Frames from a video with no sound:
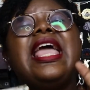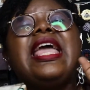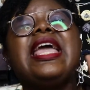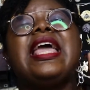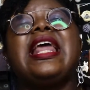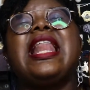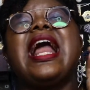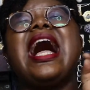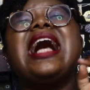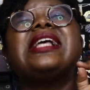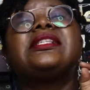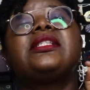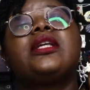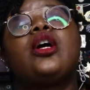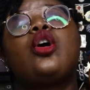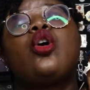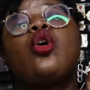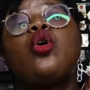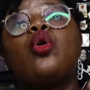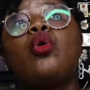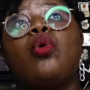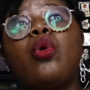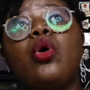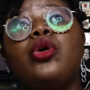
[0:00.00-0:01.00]
It has a
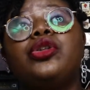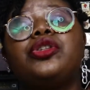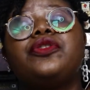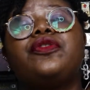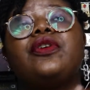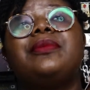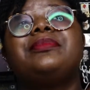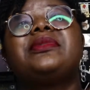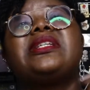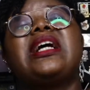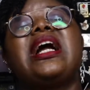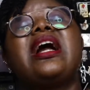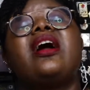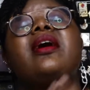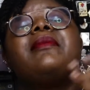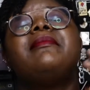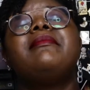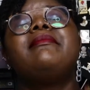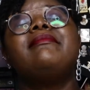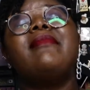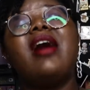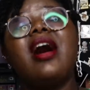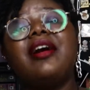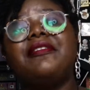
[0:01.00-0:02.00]
quote from
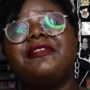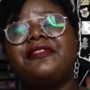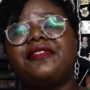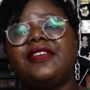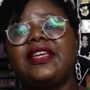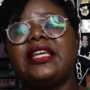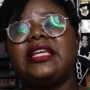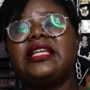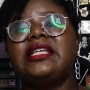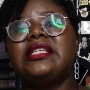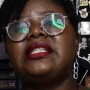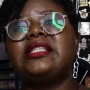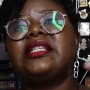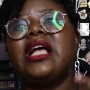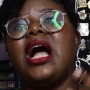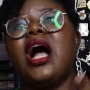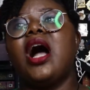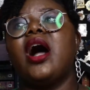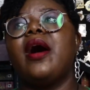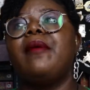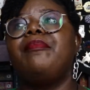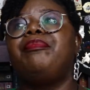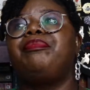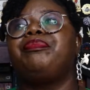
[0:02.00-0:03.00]
Tahereh Mafi's
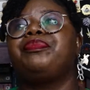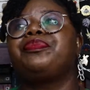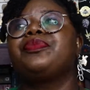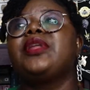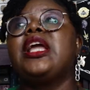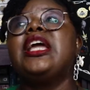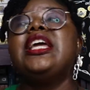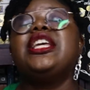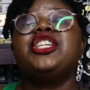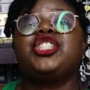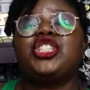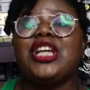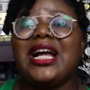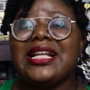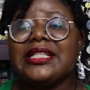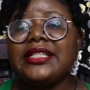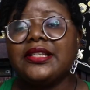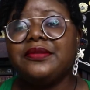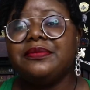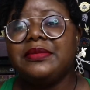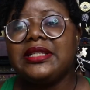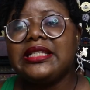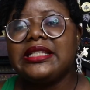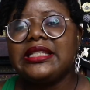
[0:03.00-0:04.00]
um,
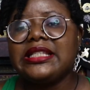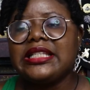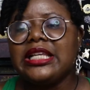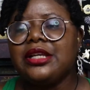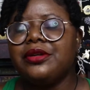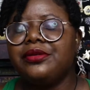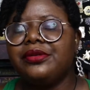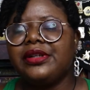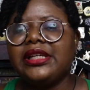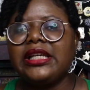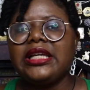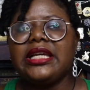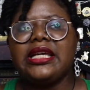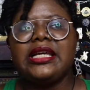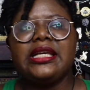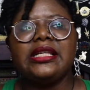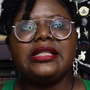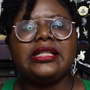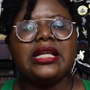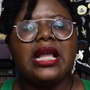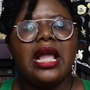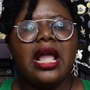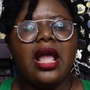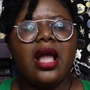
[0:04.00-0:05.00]
Shatter Me
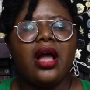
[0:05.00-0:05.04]
series.